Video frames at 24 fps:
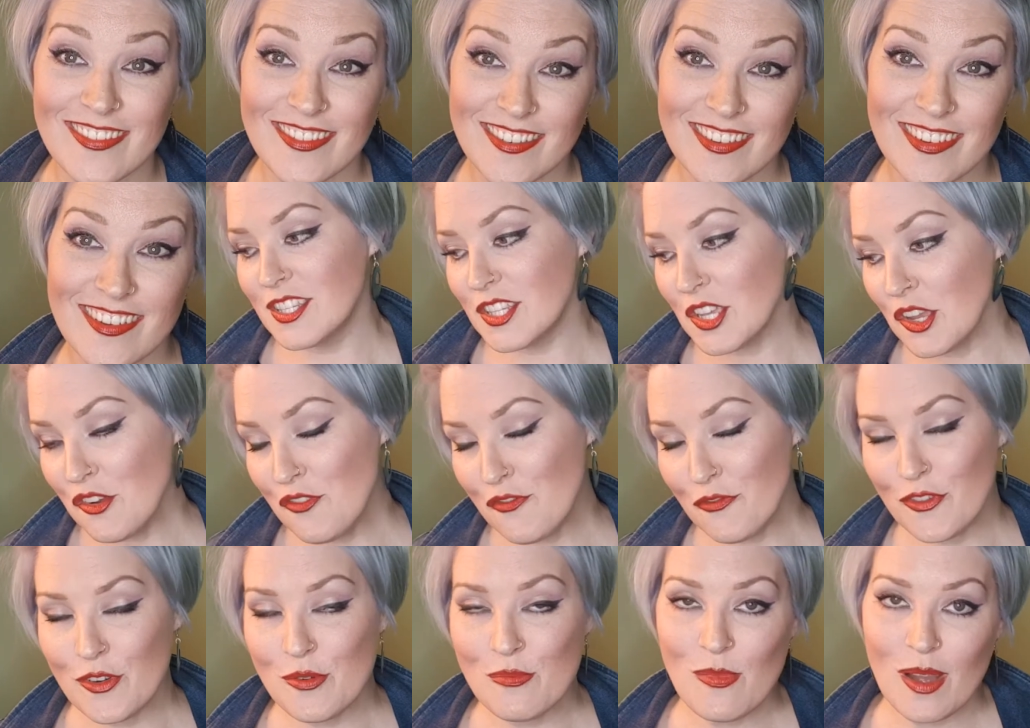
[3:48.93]
So
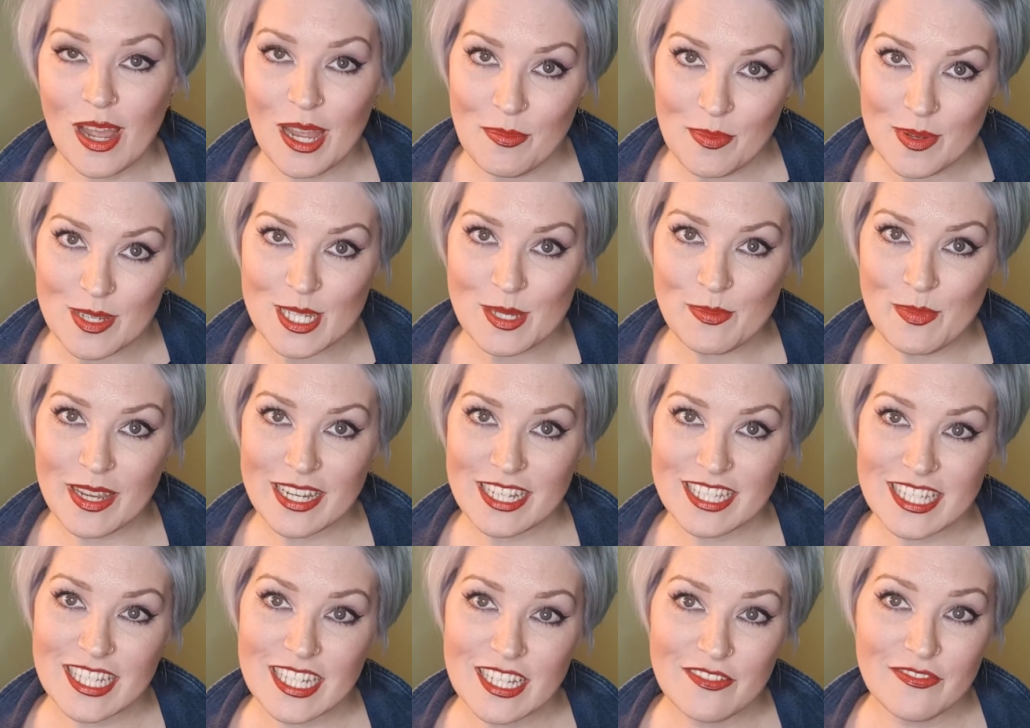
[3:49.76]
from my
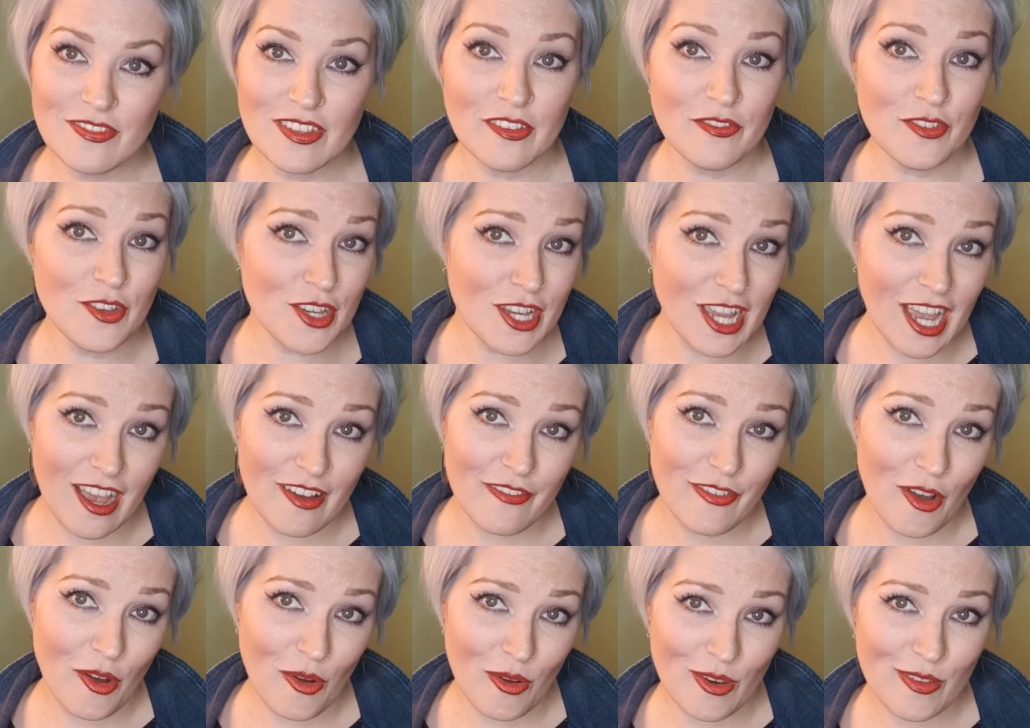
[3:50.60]
perspective, if you cover
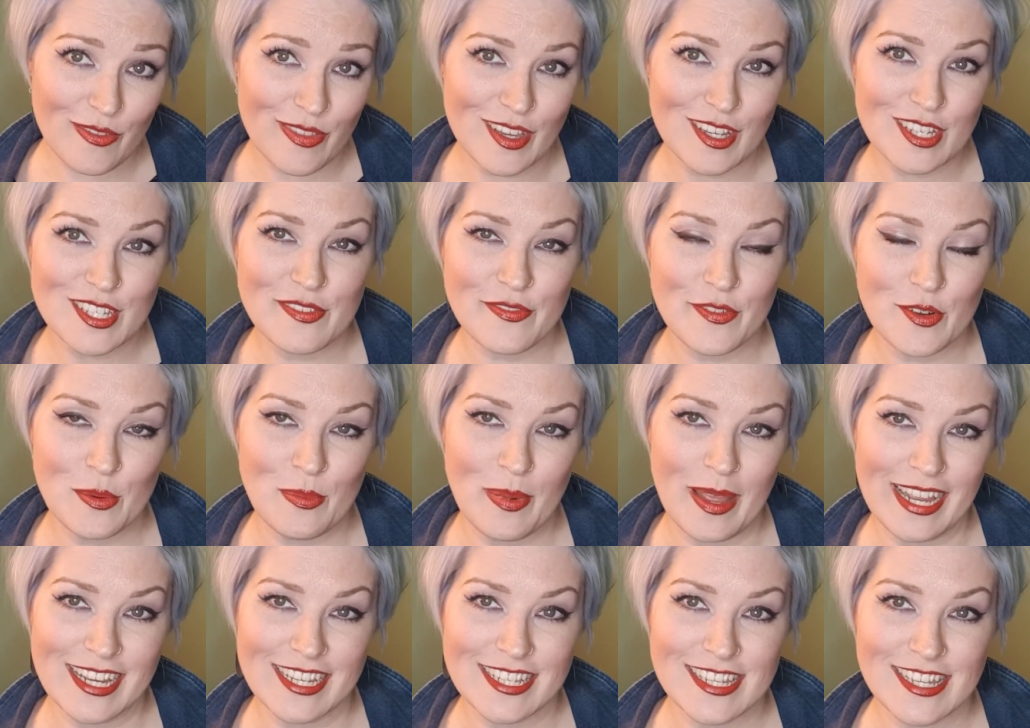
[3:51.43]
all of those 4
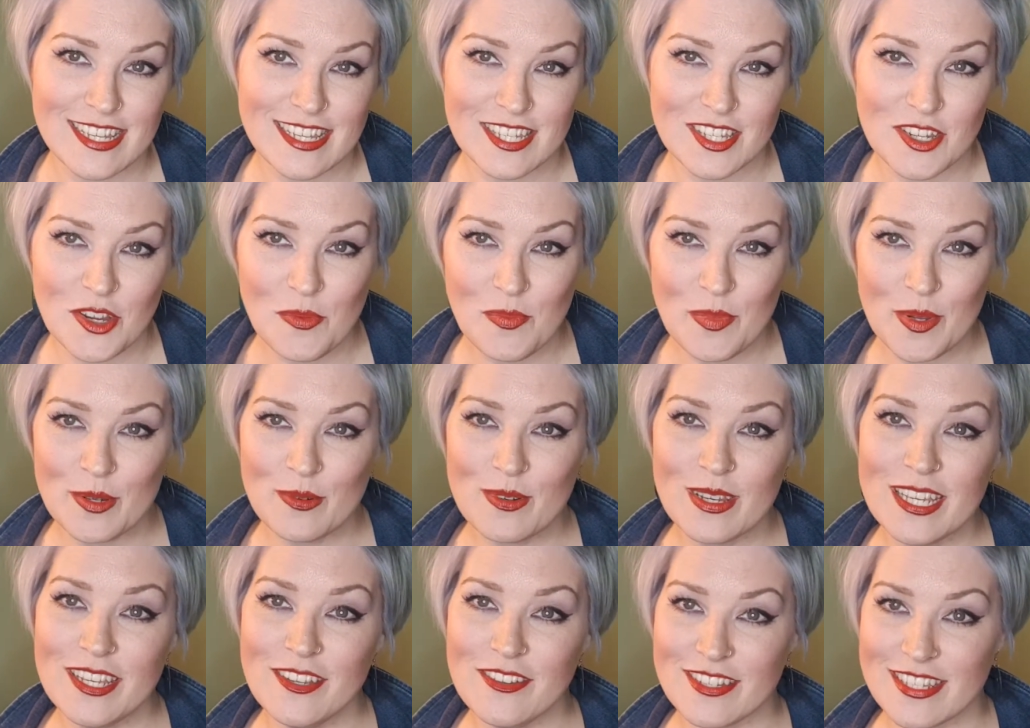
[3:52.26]
bases, you're
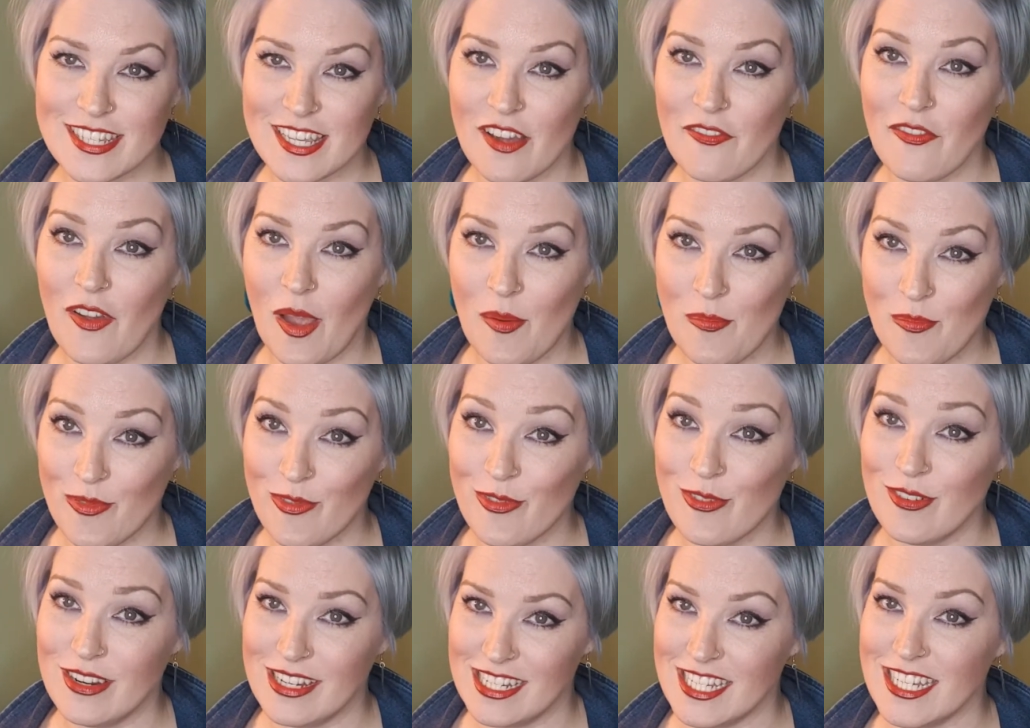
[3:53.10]
building yourself a
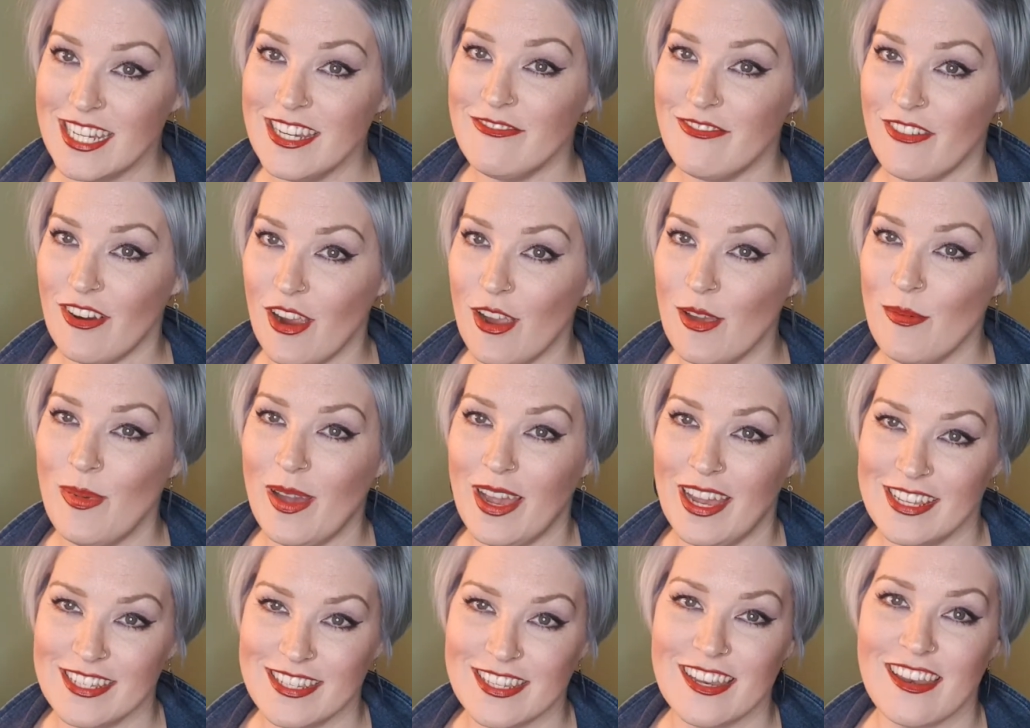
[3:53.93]
pretty
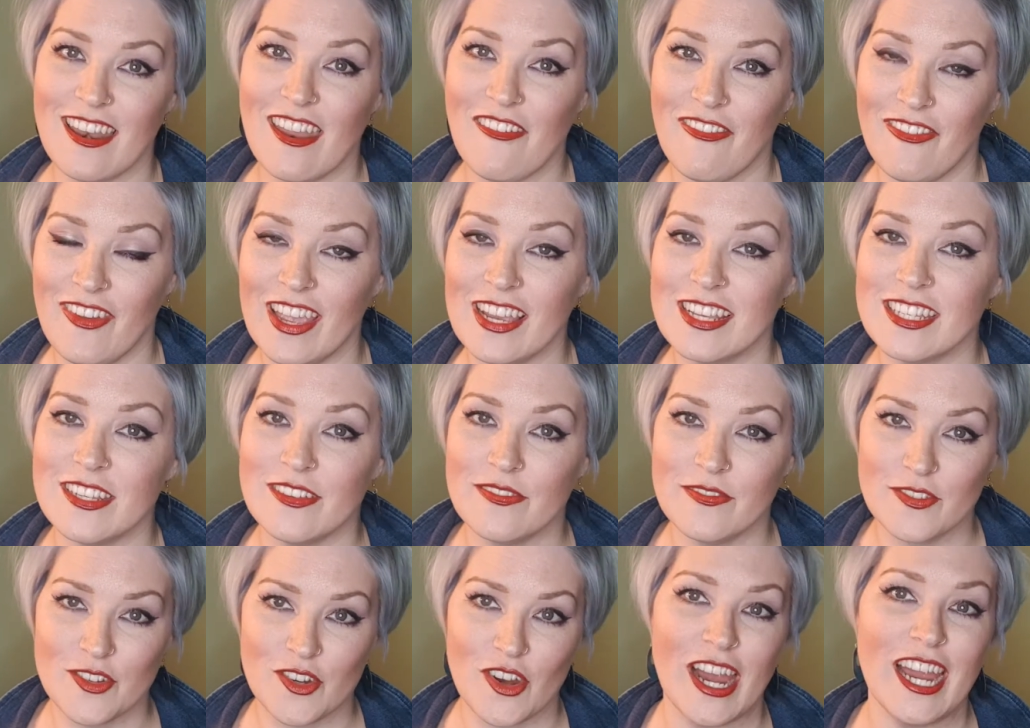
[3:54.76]
robust and
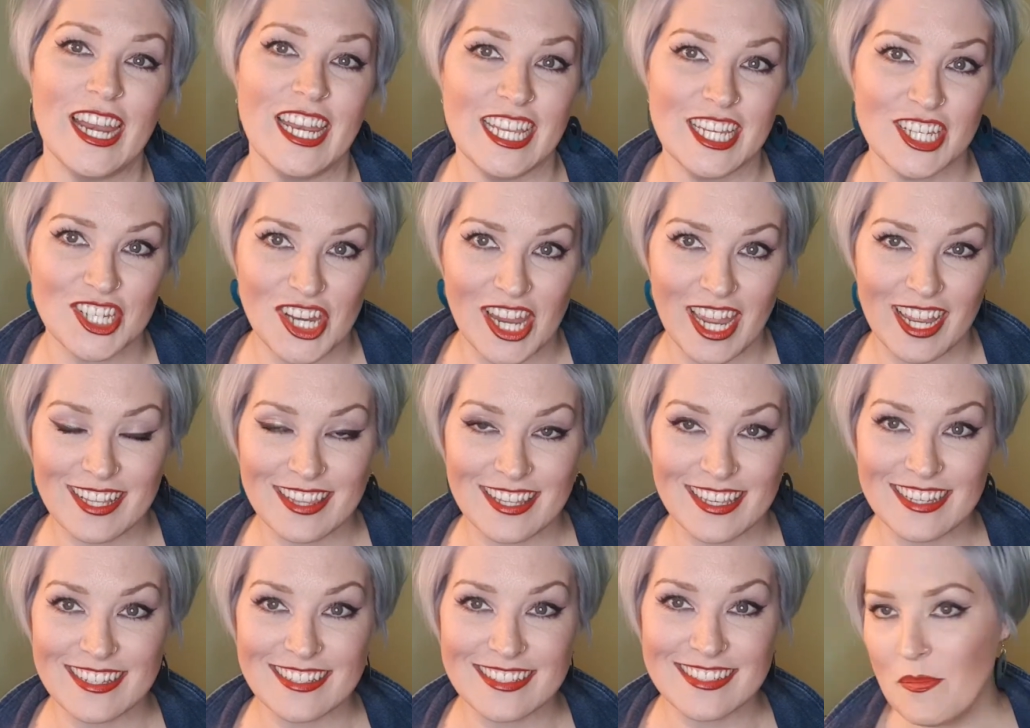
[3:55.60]
effective training checklist.